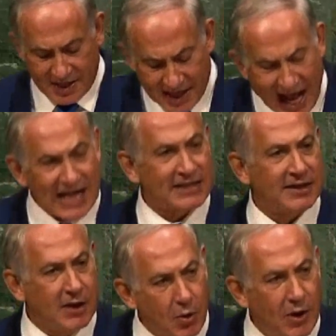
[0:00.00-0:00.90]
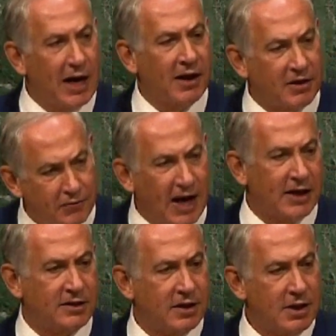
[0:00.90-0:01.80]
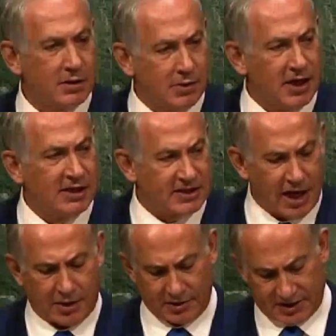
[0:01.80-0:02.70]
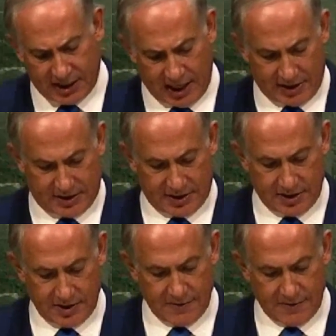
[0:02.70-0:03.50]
That's the real threat to these sacred sites.